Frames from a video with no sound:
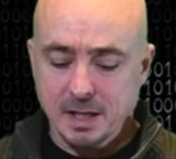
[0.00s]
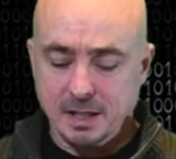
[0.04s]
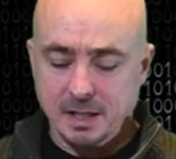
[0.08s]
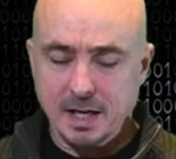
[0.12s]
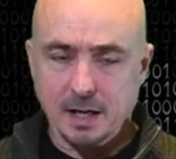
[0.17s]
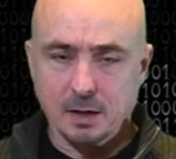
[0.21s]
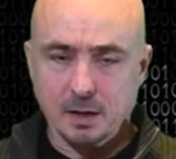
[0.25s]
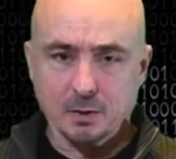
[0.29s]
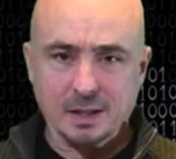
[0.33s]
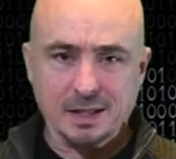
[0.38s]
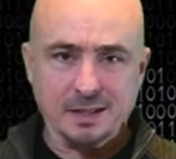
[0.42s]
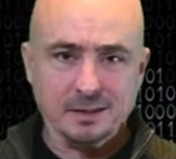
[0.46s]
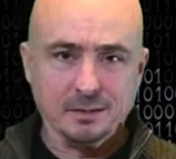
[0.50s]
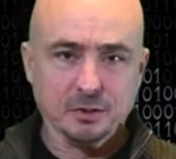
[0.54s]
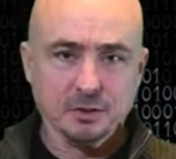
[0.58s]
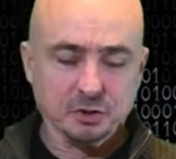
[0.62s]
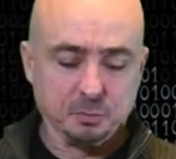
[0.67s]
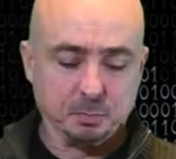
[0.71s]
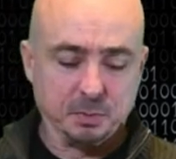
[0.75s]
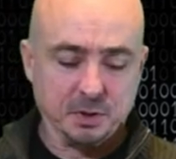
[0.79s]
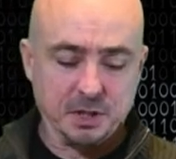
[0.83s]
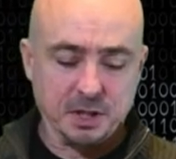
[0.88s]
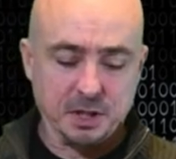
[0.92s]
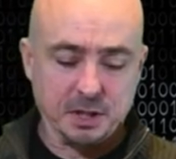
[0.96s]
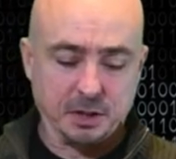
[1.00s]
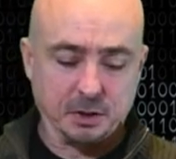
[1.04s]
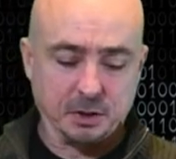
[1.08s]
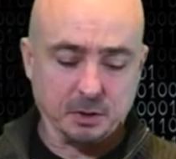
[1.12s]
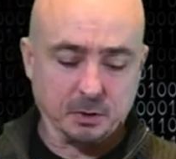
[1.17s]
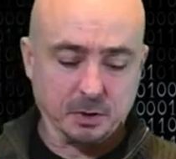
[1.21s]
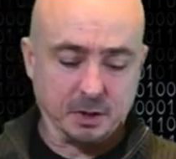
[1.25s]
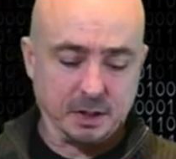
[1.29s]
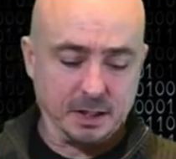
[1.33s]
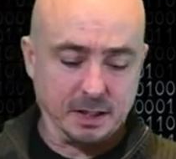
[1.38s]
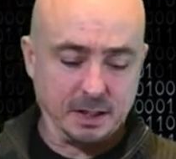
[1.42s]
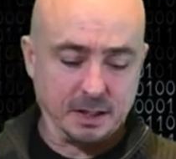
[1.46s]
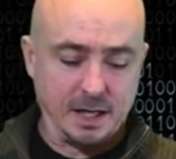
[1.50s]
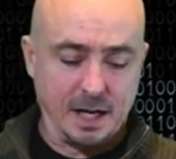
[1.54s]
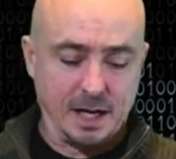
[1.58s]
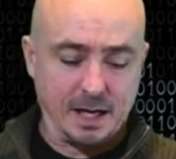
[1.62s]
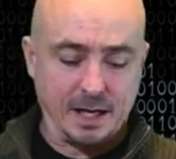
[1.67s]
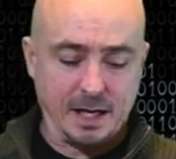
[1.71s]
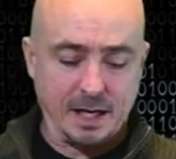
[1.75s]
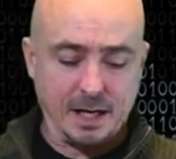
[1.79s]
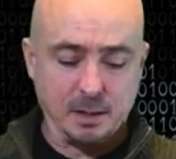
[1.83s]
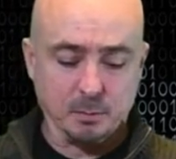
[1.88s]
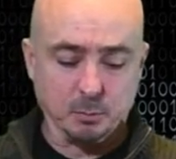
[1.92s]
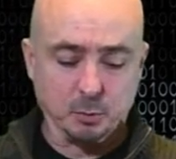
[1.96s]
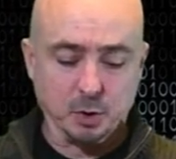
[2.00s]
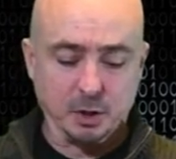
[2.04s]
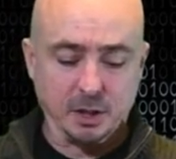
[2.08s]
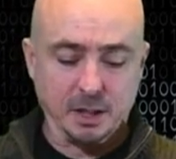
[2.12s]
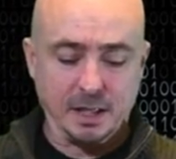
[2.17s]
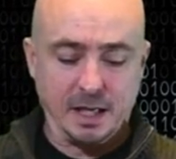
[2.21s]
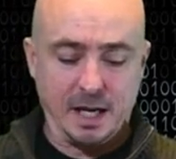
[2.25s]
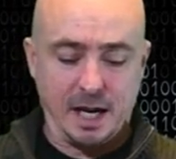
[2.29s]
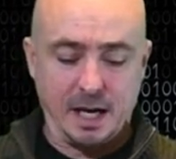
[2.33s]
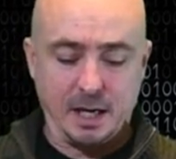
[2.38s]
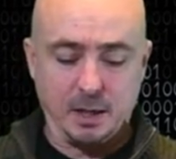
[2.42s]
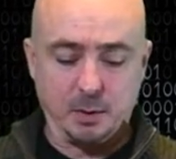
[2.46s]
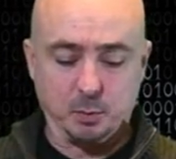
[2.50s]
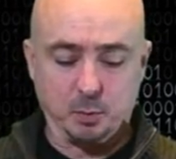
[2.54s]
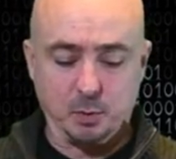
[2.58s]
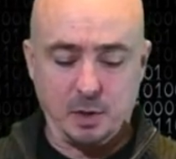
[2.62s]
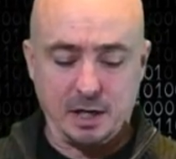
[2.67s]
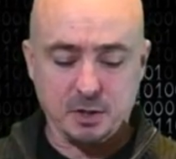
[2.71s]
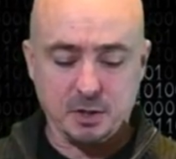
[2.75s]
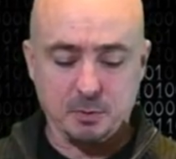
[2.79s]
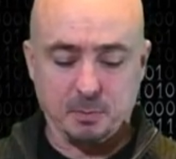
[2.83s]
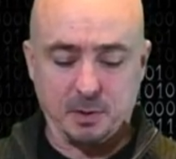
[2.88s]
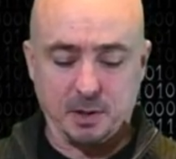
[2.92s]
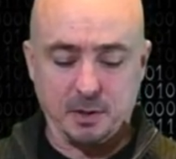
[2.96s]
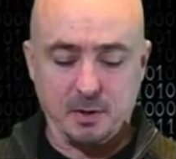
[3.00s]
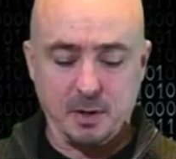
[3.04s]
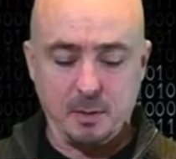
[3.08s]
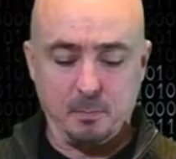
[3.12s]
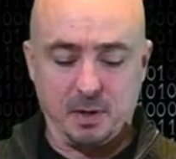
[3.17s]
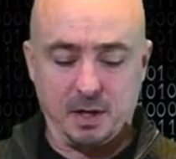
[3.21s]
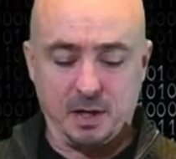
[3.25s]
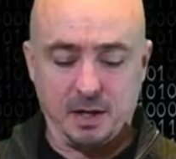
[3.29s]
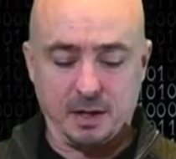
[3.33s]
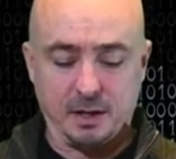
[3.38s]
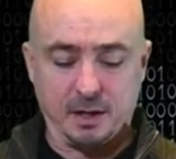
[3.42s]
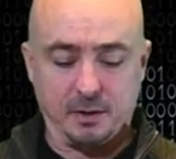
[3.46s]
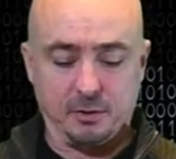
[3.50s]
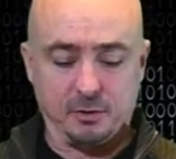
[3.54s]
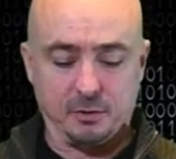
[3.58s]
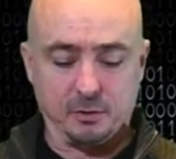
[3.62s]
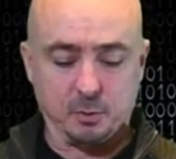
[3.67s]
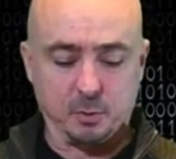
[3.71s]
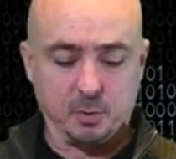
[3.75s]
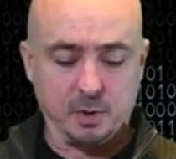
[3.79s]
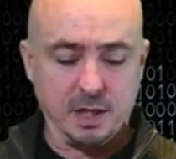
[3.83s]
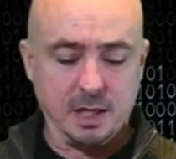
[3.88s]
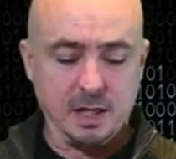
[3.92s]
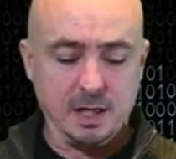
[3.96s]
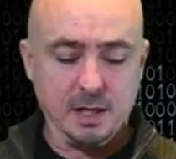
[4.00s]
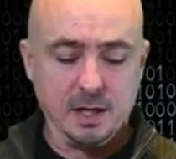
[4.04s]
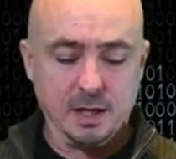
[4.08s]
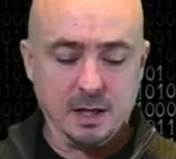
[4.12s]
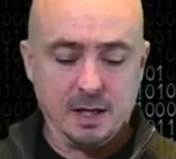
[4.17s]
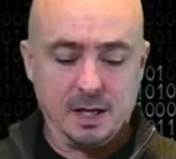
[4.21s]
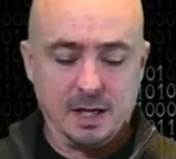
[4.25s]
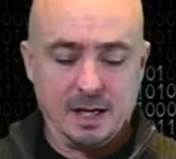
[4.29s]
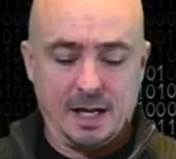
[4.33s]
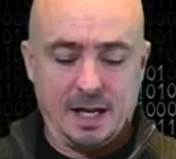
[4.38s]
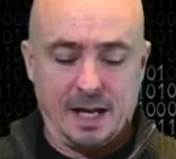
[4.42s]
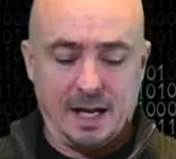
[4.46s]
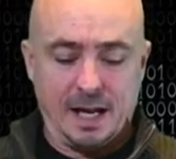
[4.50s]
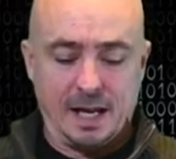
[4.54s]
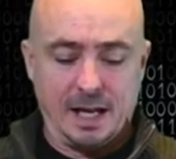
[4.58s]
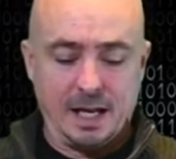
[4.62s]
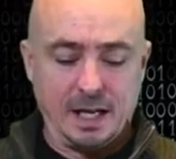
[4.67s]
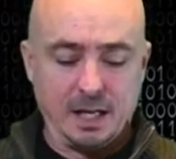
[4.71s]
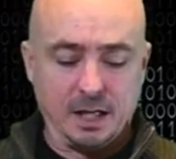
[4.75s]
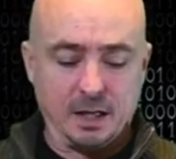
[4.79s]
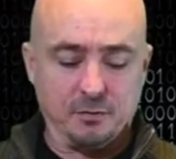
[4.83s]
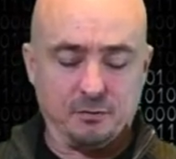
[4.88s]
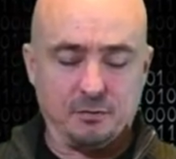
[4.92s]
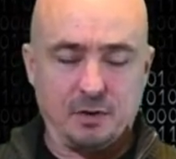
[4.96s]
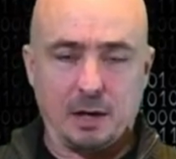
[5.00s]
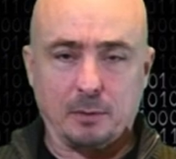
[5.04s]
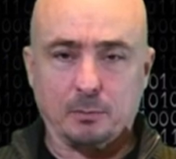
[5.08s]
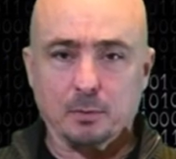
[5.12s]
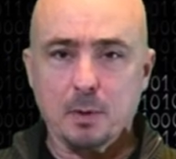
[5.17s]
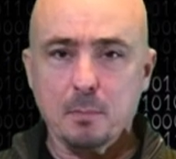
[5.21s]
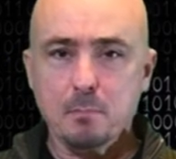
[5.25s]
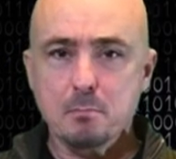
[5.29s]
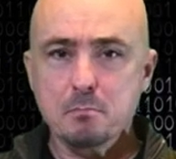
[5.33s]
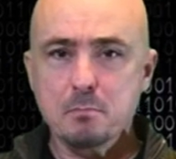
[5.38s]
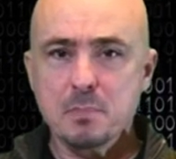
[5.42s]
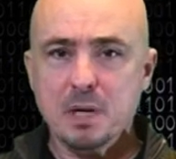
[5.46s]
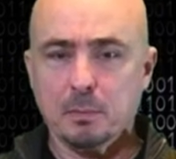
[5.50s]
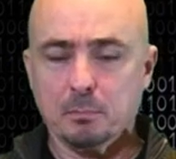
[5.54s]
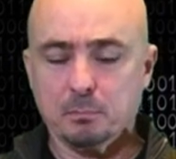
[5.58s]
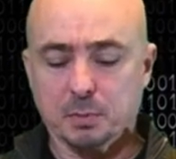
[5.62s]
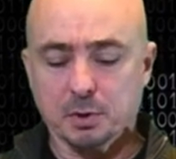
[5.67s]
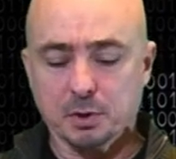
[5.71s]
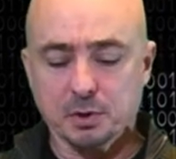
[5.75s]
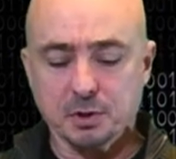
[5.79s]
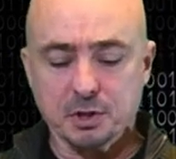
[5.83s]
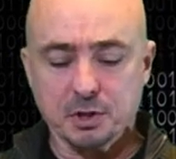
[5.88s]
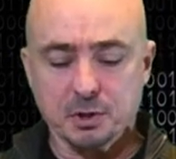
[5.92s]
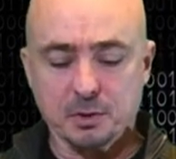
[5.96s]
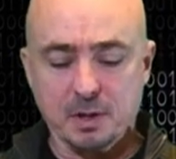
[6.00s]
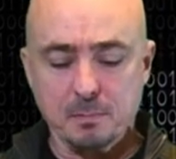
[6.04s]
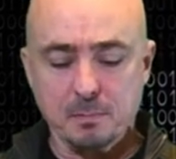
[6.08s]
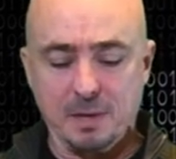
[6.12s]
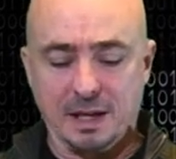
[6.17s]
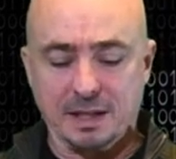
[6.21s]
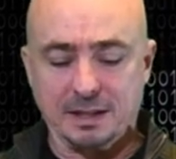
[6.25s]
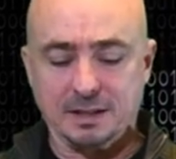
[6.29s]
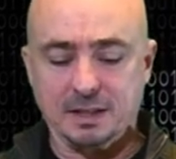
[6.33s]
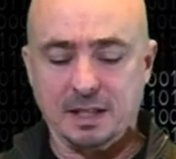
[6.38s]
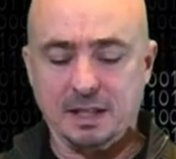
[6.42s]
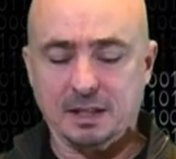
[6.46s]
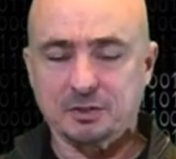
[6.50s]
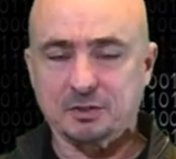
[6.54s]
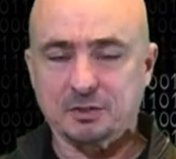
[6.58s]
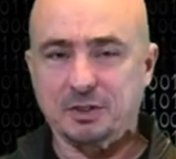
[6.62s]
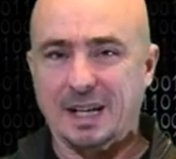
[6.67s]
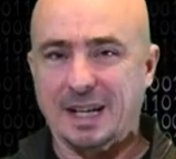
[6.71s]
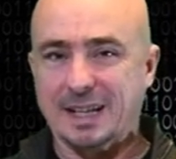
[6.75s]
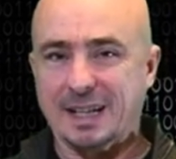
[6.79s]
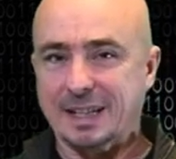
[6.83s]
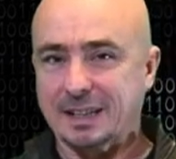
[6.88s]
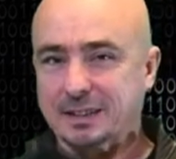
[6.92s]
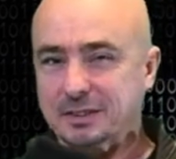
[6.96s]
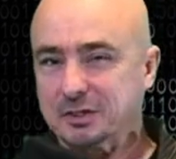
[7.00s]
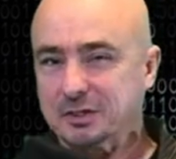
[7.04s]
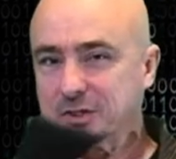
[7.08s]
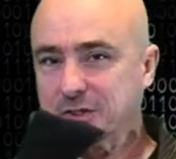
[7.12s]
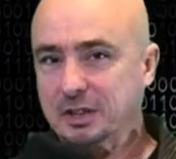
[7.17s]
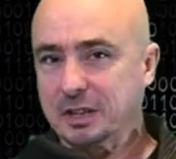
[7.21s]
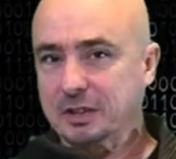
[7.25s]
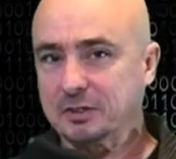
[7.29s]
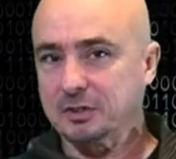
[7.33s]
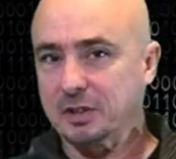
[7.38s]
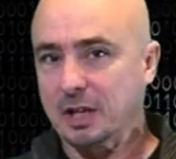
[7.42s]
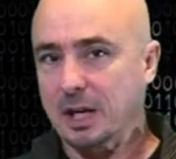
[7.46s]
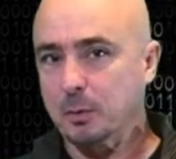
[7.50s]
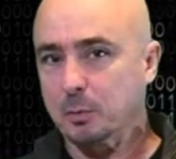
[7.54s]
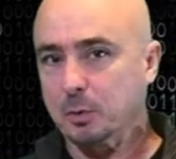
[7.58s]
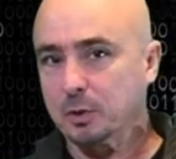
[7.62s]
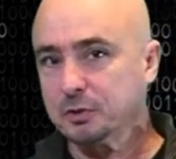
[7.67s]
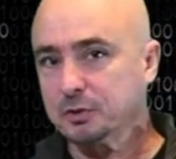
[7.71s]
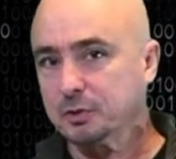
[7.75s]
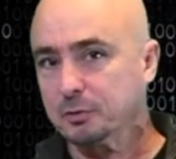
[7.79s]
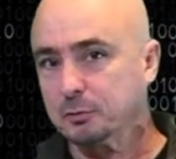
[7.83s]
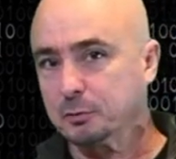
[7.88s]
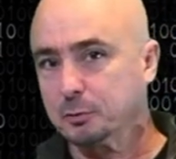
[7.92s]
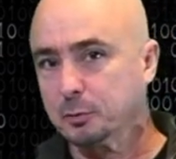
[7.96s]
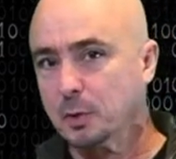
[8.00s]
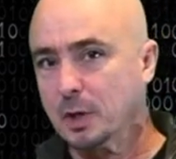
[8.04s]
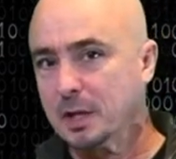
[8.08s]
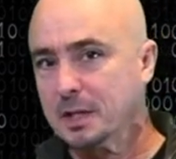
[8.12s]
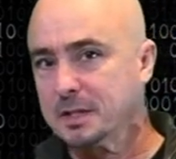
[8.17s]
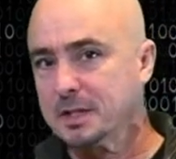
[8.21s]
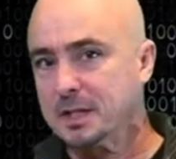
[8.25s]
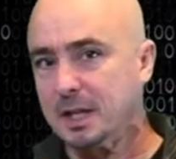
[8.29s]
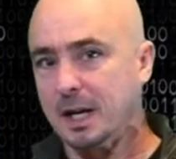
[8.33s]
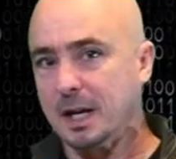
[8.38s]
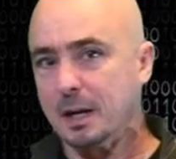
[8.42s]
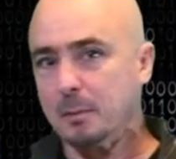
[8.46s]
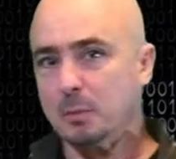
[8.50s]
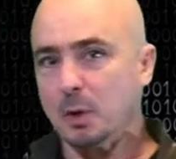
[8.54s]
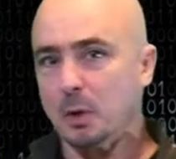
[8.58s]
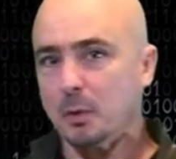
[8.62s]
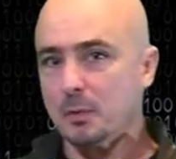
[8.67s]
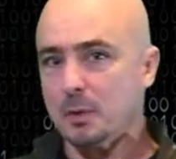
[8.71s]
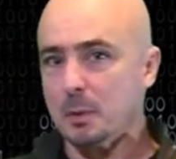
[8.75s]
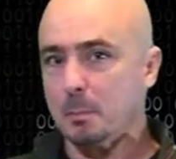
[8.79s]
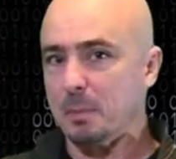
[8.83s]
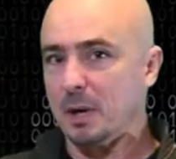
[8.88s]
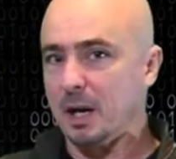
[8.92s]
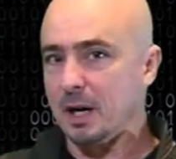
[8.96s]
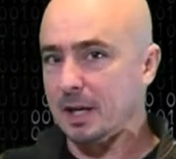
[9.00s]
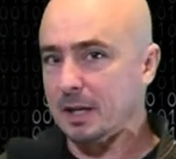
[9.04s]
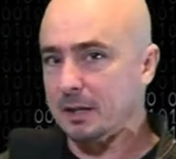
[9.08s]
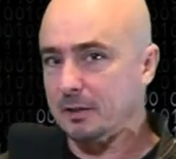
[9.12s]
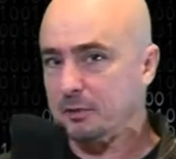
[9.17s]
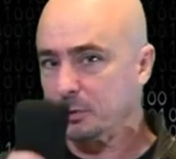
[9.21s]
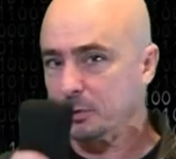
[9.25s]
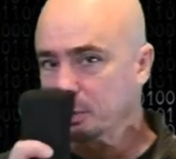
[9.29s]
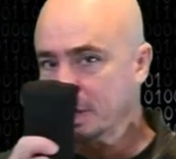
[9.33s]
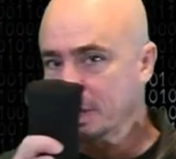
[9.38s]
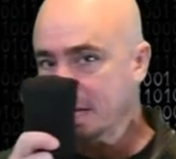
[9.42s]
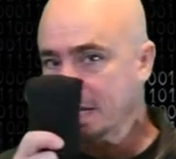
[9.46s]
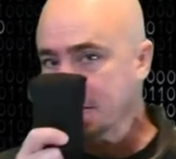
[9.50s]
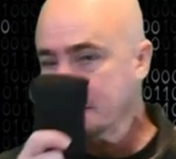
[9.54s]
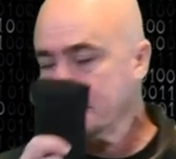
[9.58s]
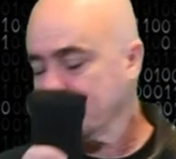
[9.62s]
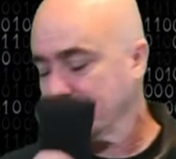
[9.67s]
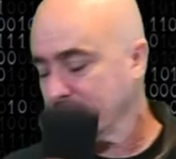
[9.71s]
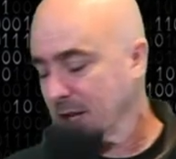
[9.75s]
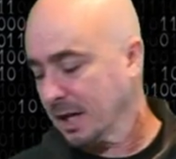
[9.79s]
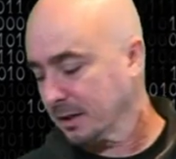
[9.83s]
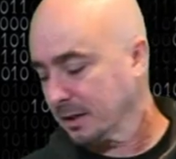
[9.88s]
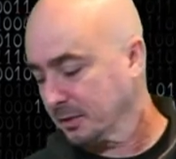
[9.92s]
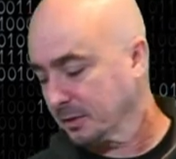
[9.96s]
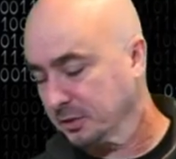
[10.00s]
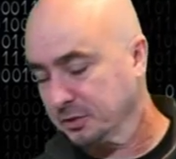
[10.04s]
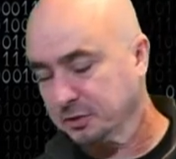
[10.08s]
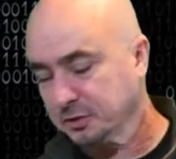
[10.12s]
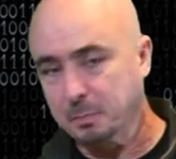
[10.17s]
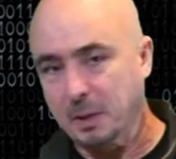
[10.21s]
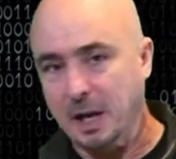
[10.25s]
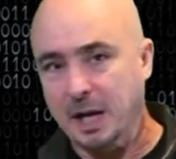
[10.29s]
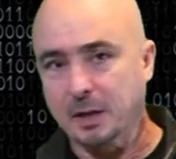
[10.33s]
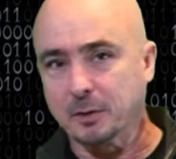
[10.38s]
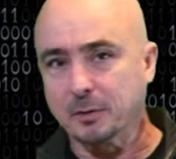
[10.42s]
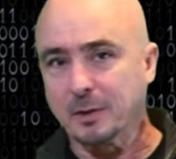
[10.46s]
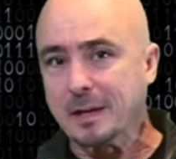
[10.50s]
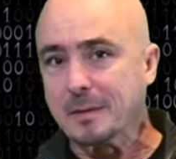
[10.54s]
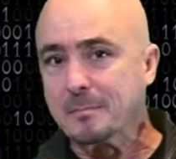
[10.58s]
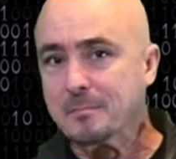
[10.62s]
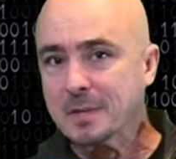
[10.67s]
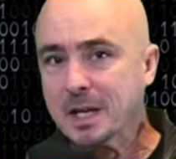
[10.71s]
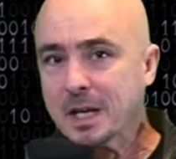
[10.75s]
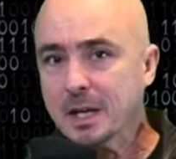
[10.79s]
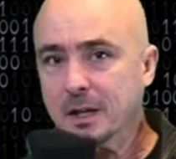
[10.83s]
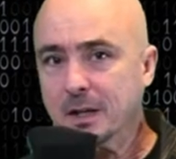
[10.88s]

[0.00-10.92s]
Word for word: Now, in this particular kit, I am running a Raspberry Pi three, and if I remember during my test, I got six hours of runtime on the Pi three out of this battery.